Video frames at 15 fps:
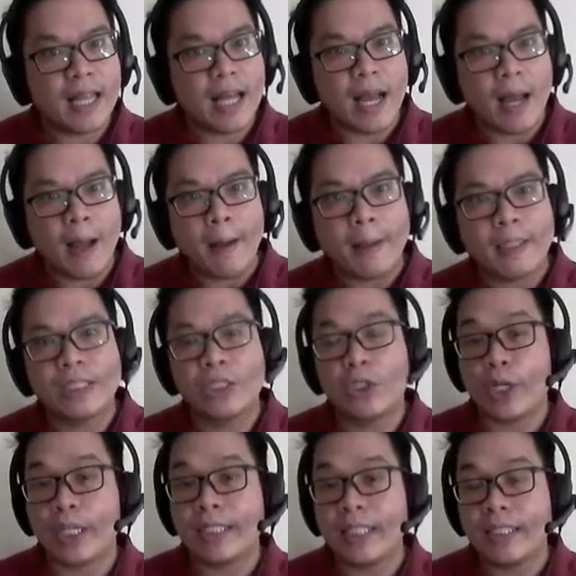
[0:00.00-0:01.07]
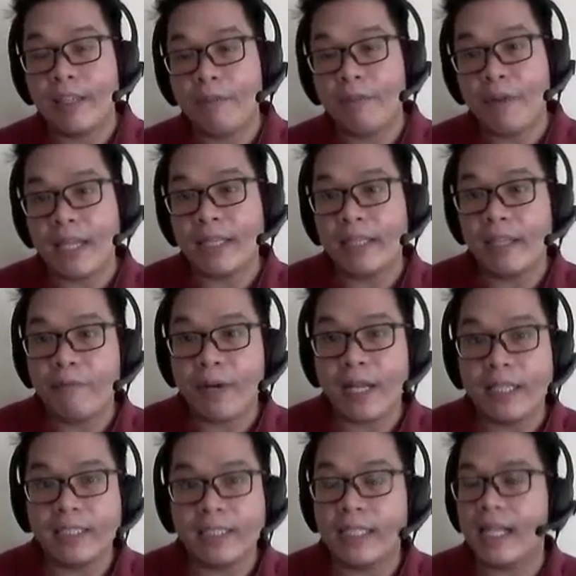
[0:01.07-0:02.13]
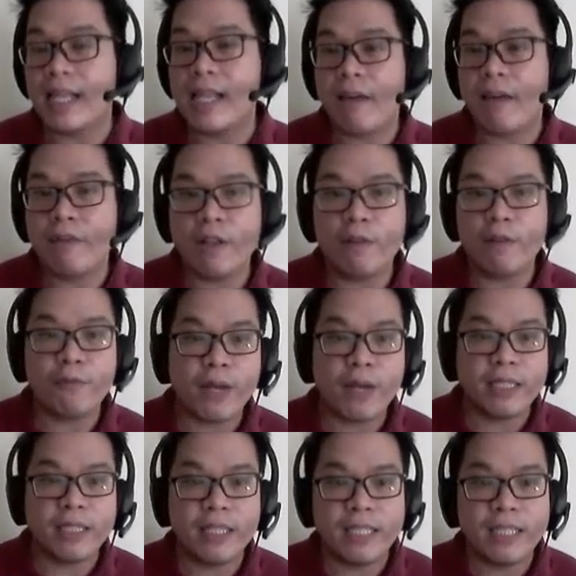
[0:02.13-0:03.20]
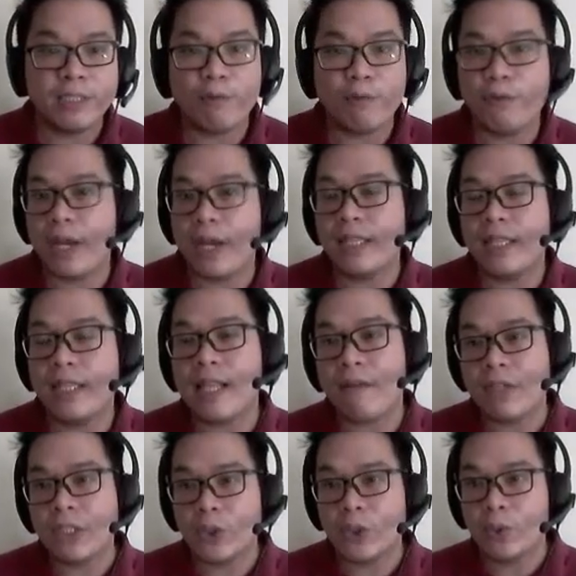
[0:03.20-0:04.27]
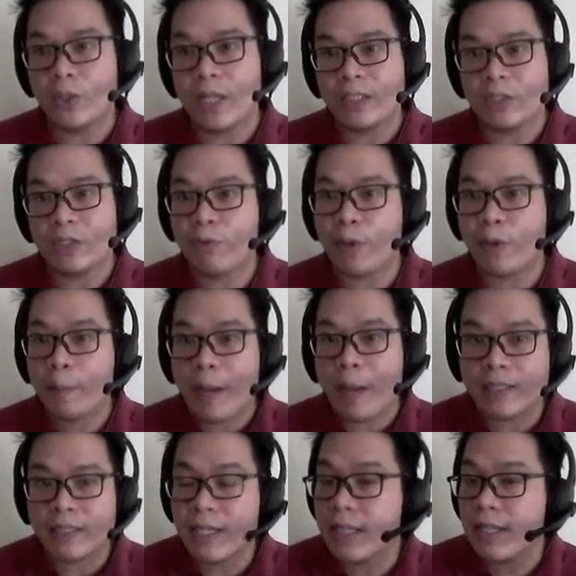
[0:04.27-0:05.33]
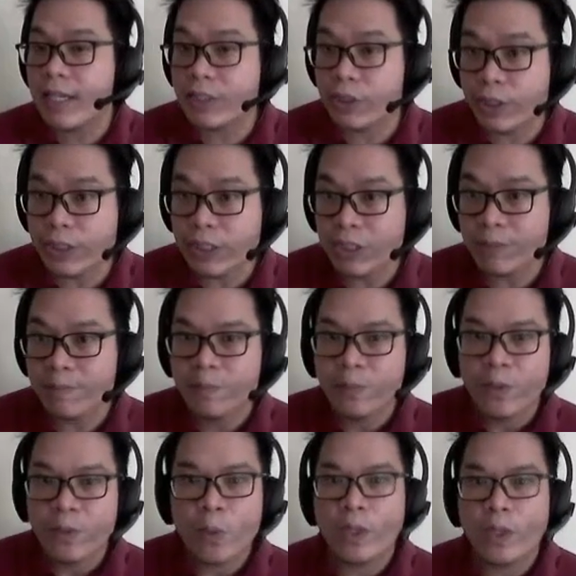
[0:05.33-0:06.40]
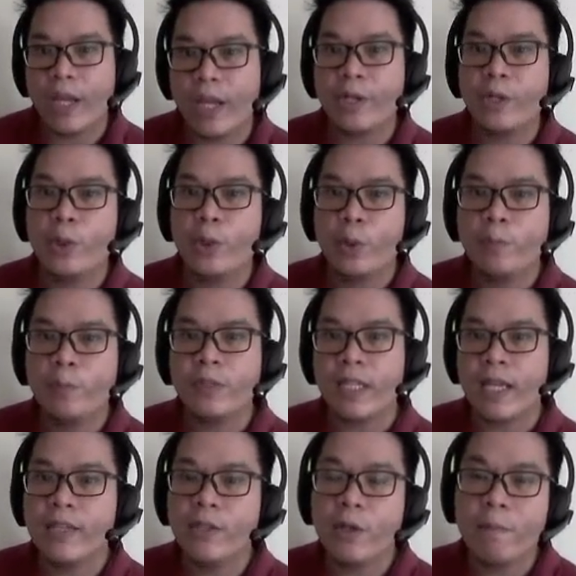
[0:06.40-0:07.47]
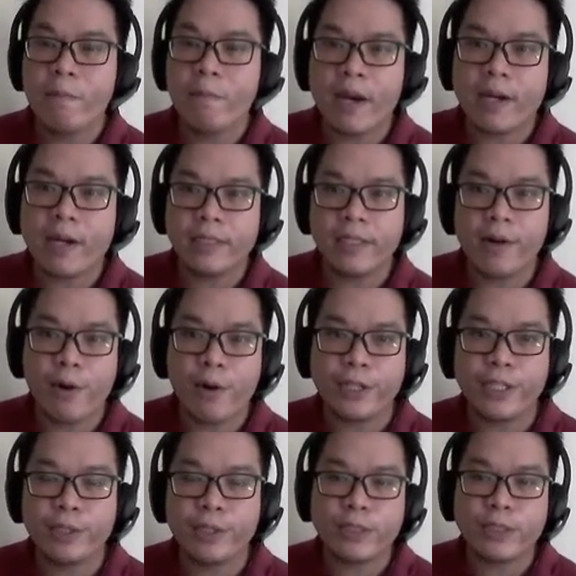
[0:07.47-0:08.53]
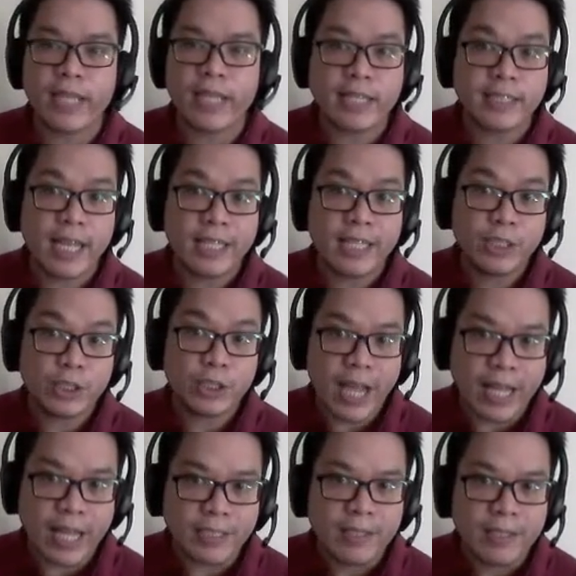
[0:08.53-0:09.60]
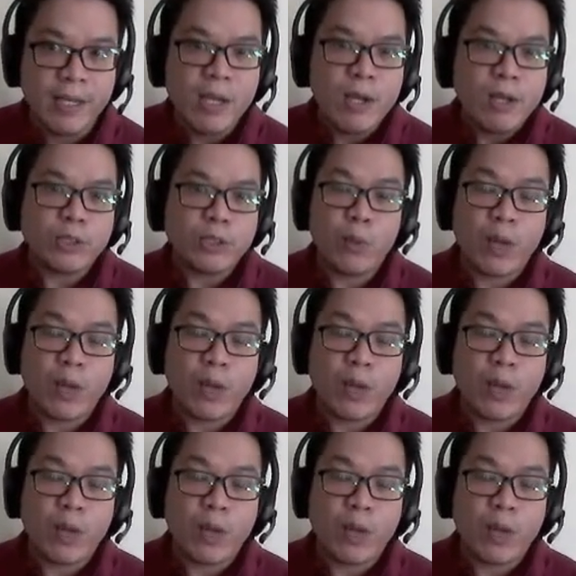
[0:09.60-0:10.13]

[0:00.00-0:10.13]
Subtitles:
there a significant difference in the level of readiness of grade 11 students for practical research when they are grouped and compared according to sex and strand? So